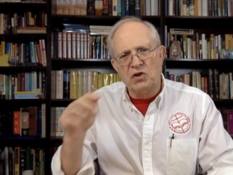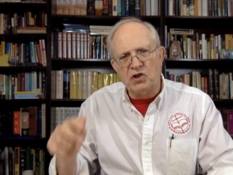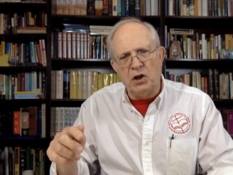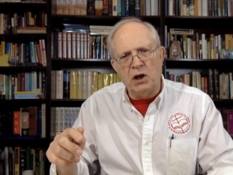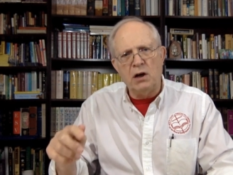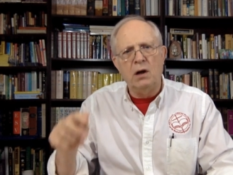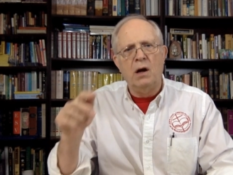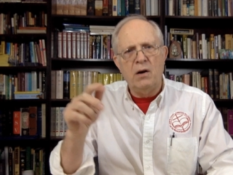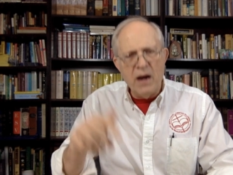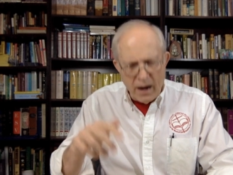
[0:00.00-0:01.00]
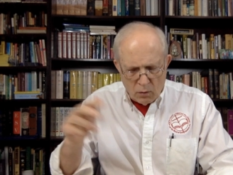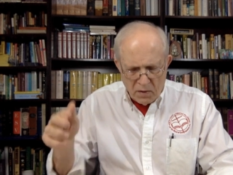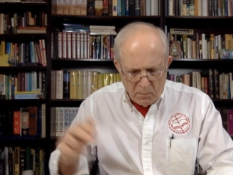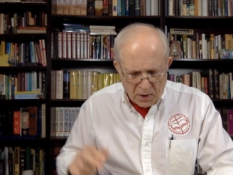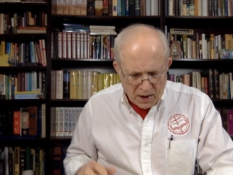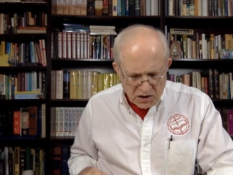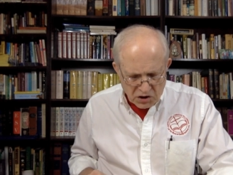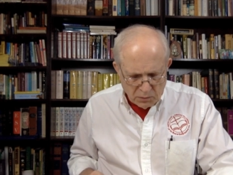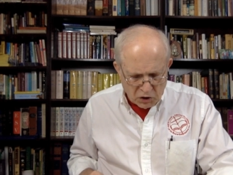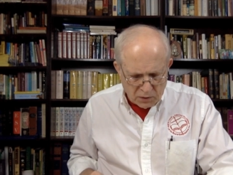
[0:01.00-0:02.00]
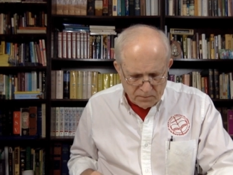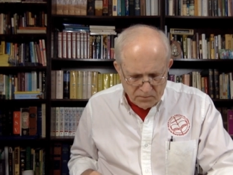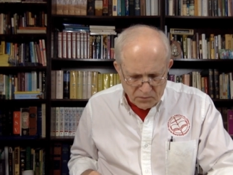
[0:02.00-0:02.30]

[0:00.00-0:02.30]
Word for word: sinning now impossible.